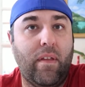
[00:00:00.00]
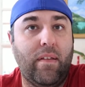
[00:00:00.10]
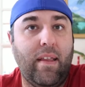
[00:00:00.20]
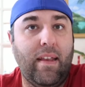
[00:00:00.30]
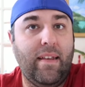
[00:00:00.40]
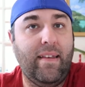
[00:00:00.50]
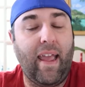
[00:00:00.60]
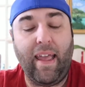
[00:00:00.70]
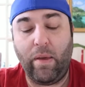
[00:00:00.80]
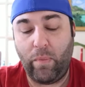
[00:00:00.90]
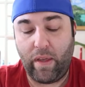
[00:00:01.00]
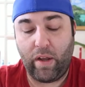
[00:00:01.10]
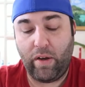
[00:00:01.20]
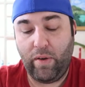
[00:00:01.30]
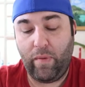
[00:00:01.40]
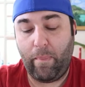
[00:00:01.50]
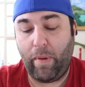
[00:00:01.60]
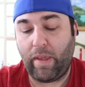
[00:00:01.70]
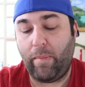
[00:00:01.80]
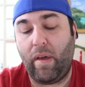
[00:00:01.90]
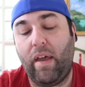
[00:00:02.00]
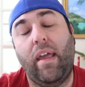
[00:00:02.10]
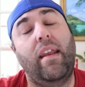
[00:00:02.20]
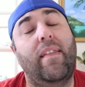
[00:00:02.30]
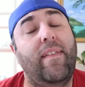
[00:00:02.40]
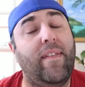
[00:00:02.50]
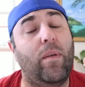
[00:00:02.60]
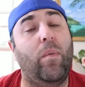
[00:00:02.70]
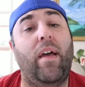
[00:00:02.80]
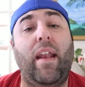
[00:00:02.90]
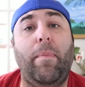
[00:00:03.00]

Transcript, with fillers: Today we are doing Pokemon Season 1,